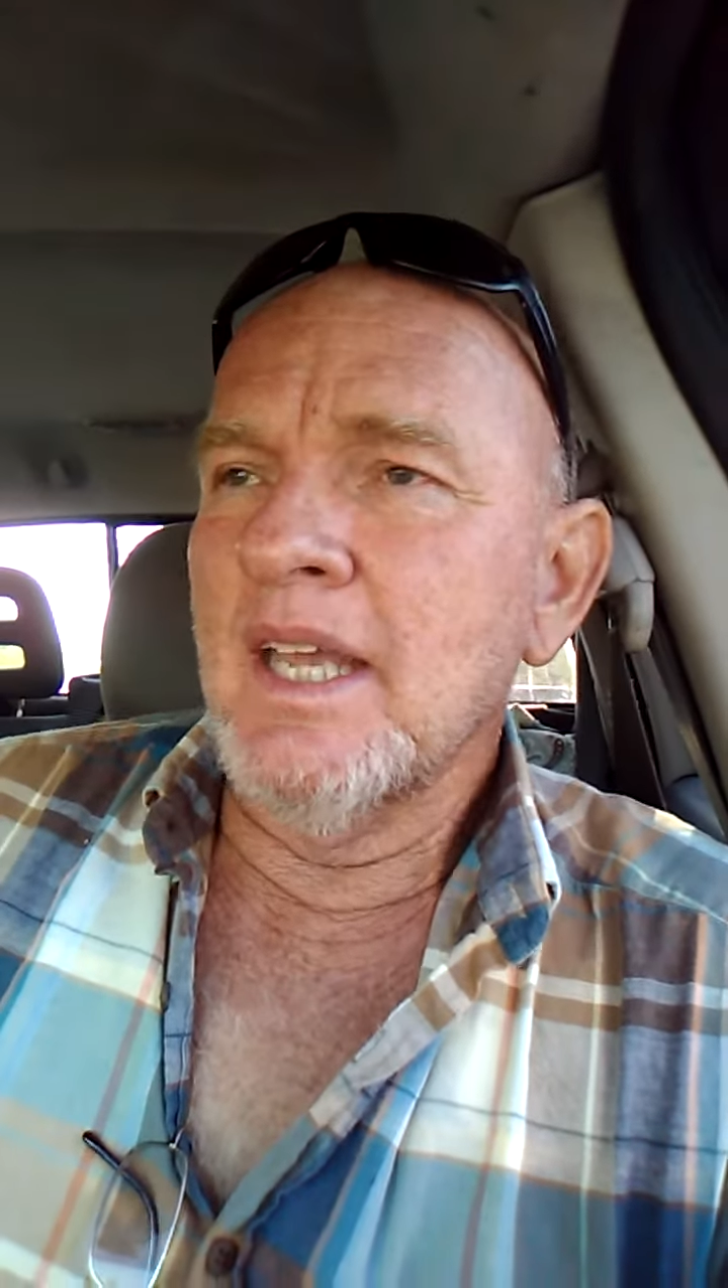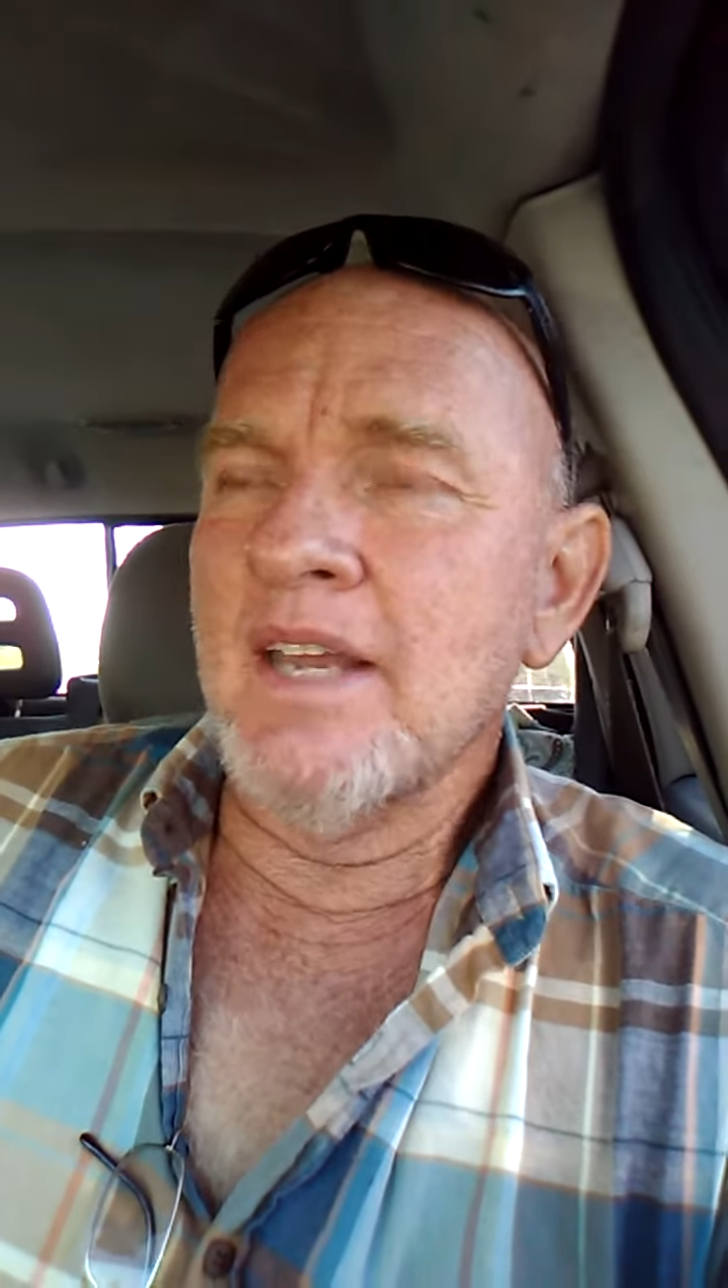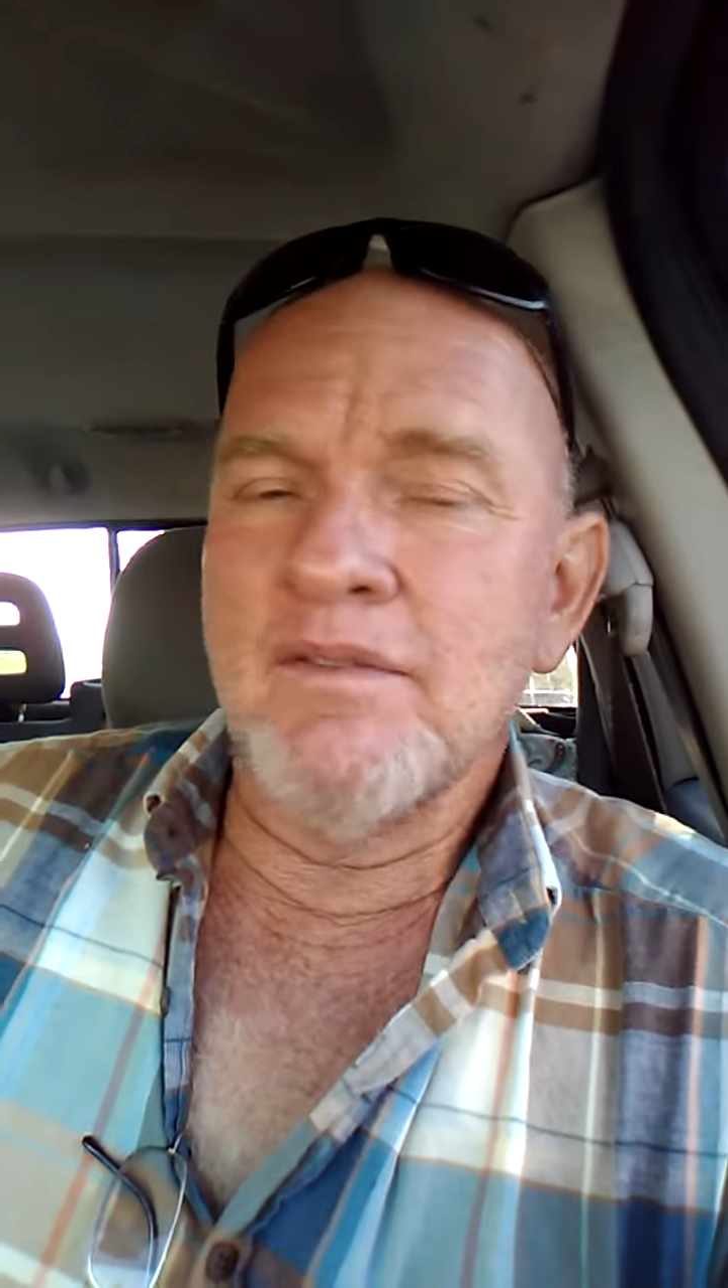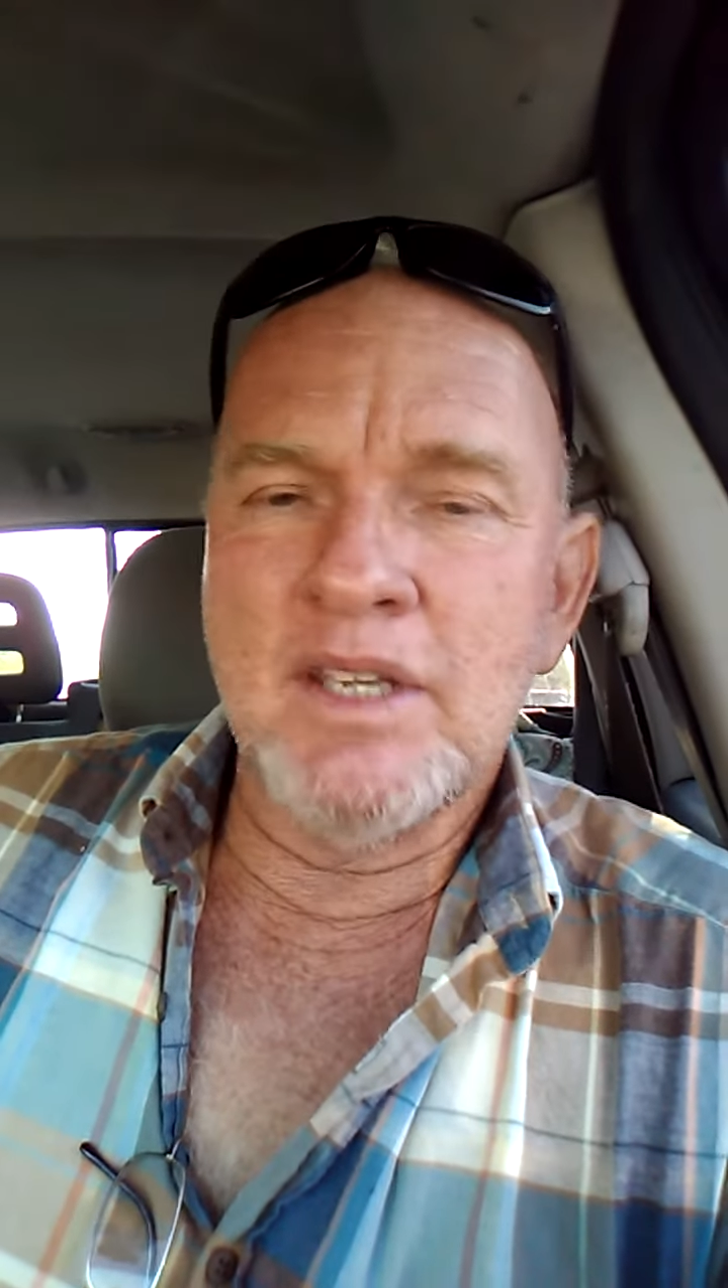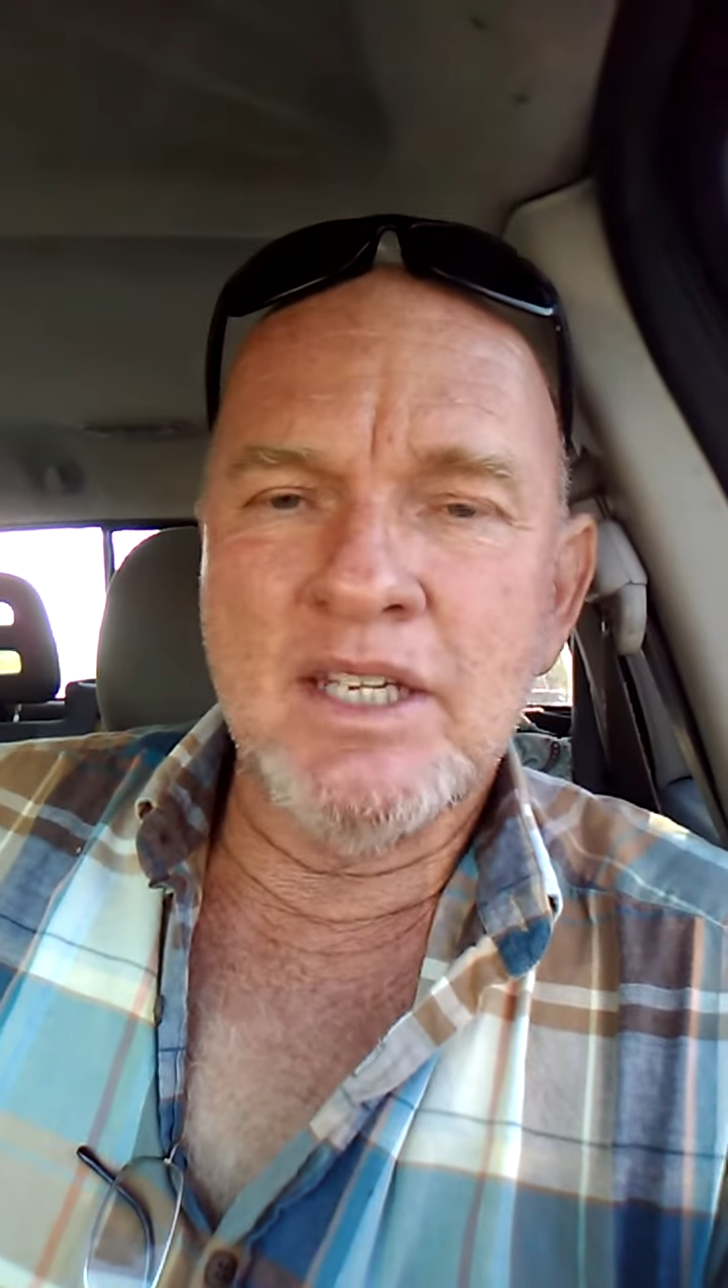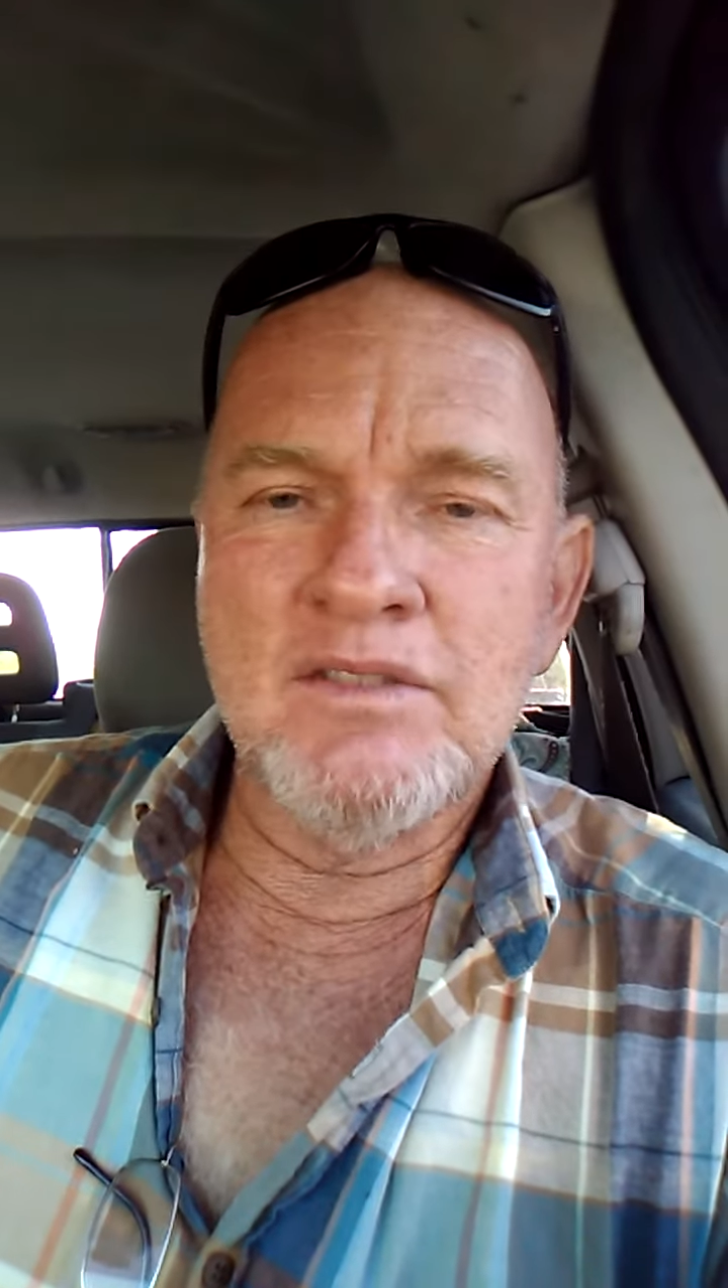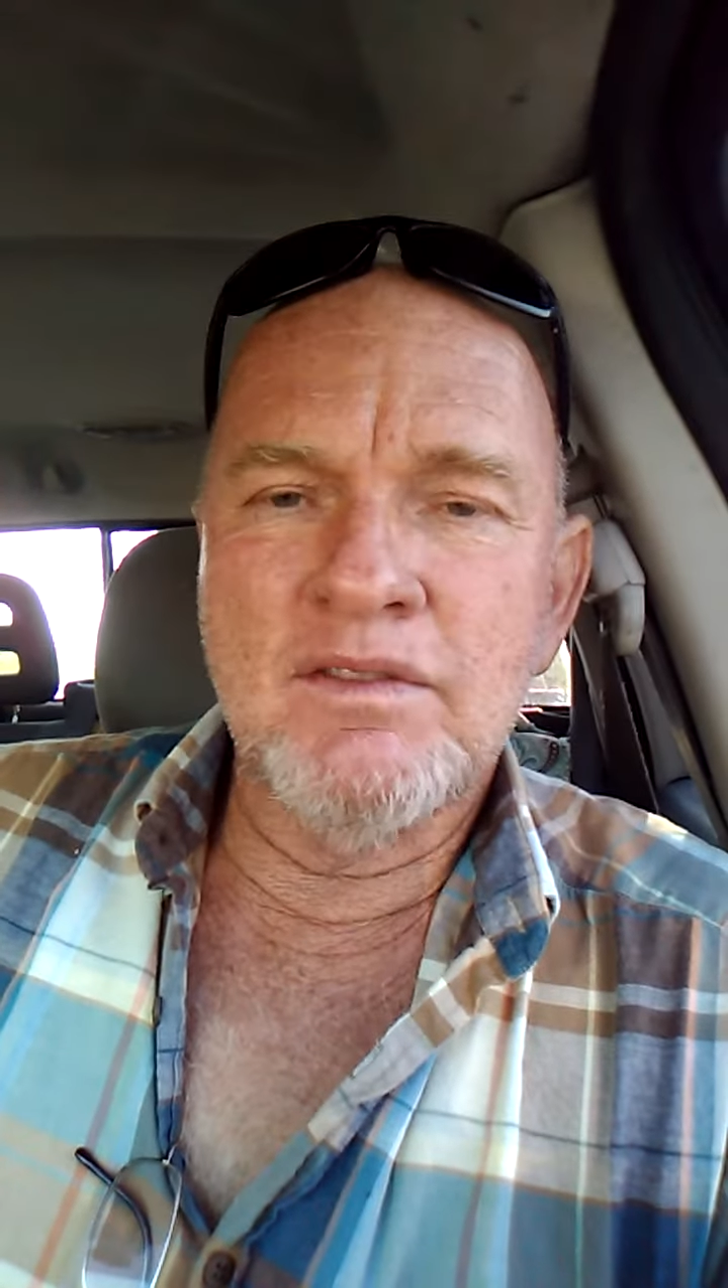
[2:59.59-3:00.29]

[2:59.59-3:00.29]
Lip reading: edification,